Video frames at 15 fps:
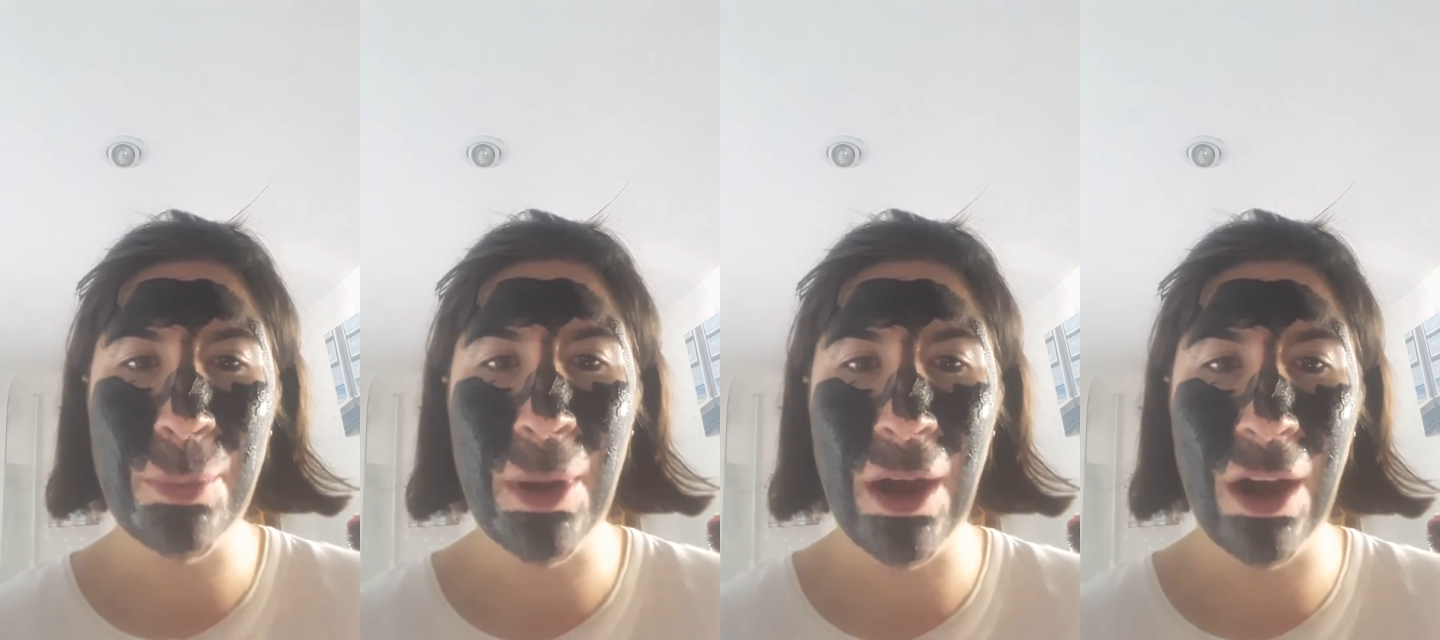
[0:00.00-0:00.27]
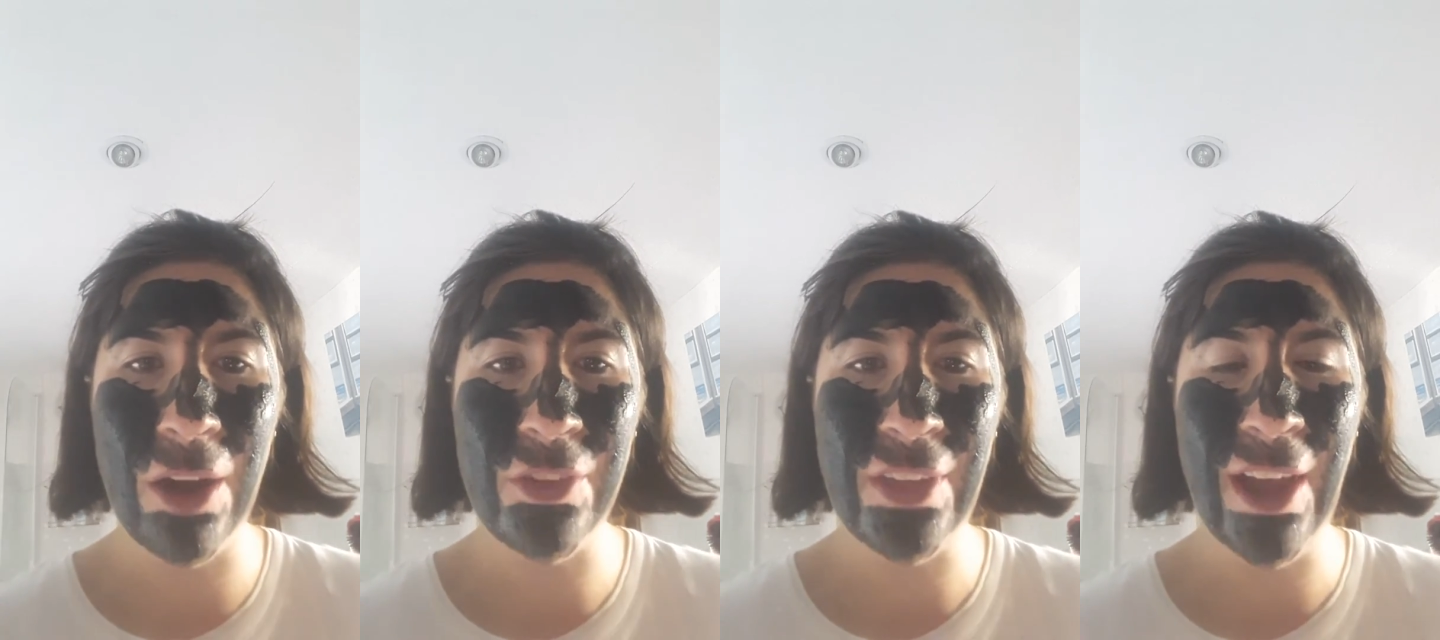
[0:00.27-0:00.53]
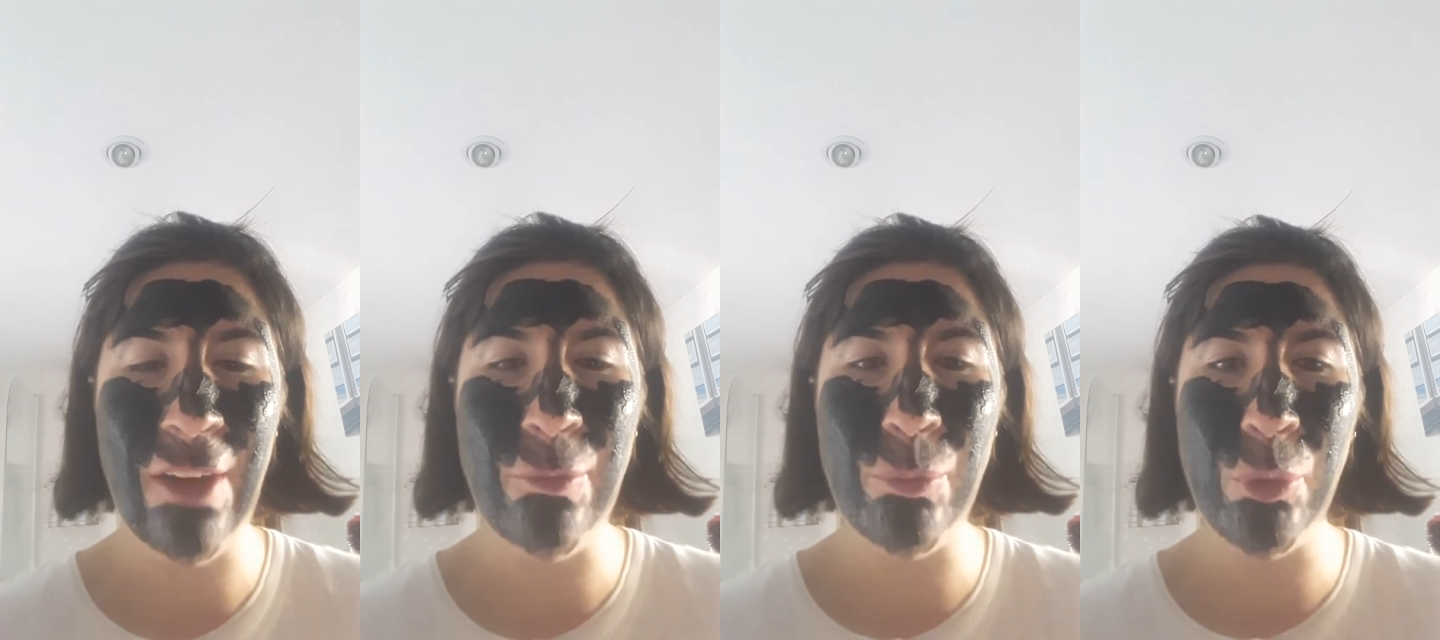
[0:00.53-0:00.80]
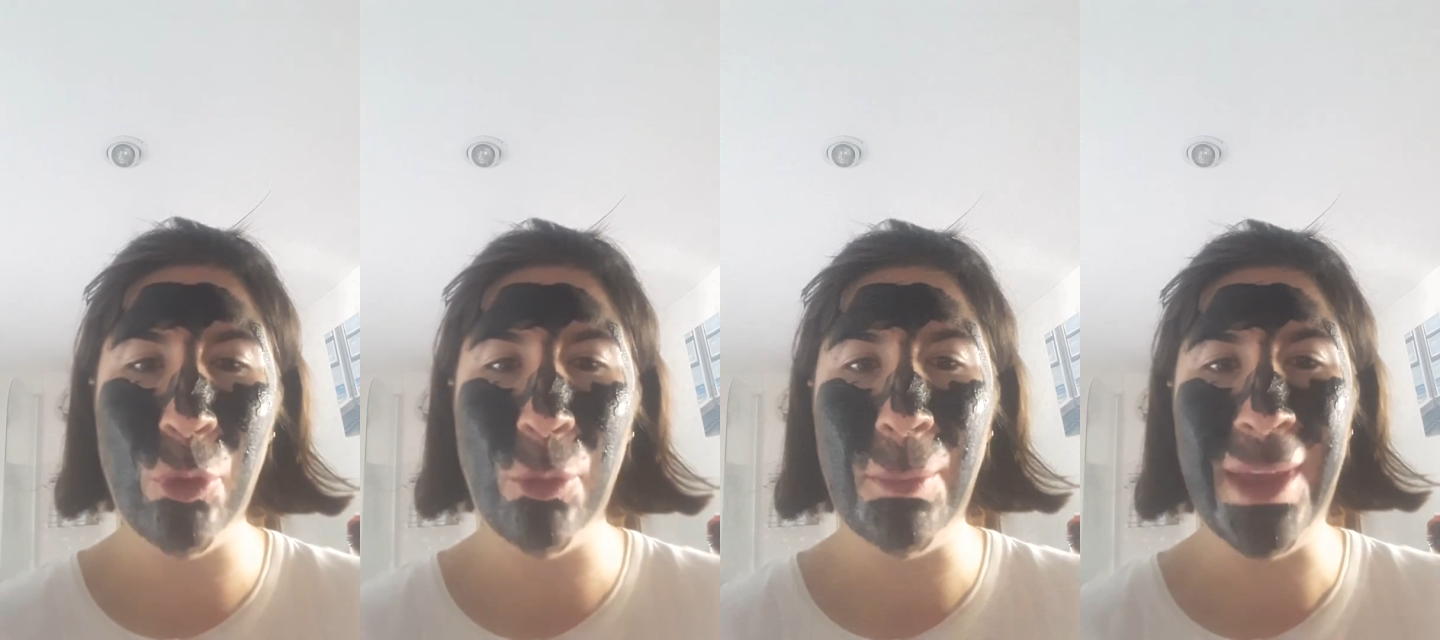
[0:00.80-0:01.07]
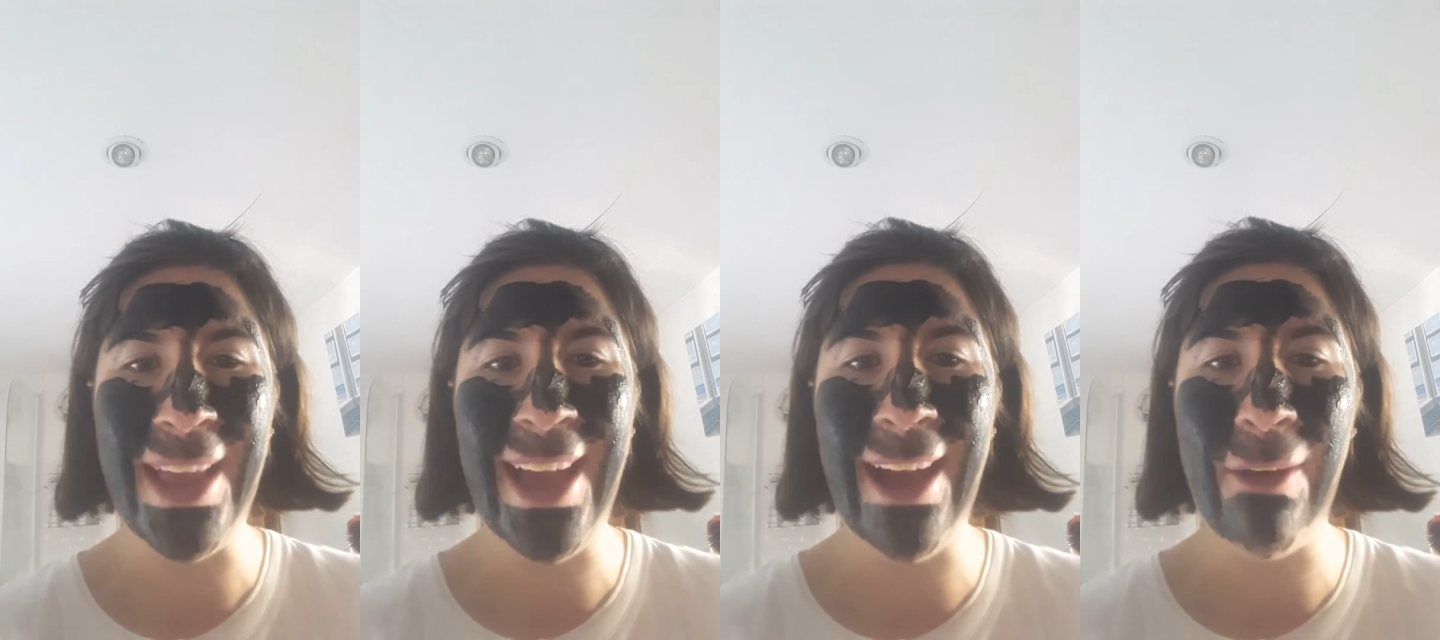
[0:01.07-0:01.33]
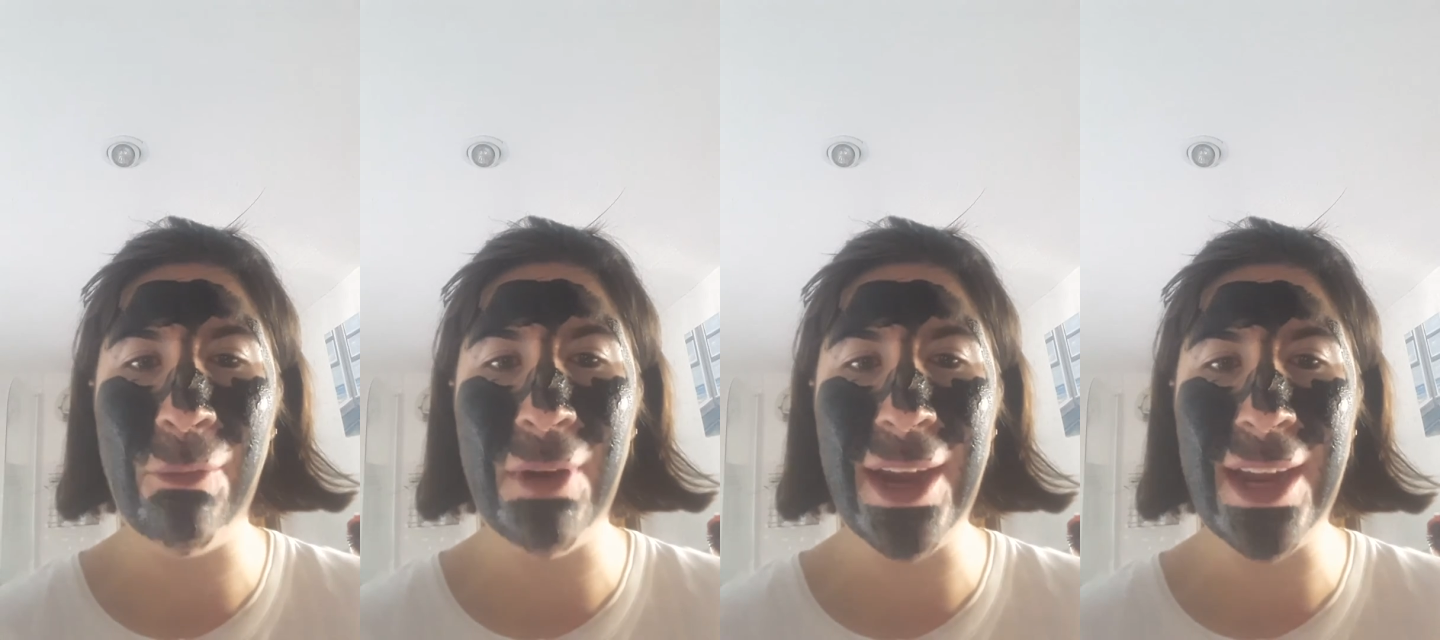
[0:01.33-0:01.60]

past have brought me out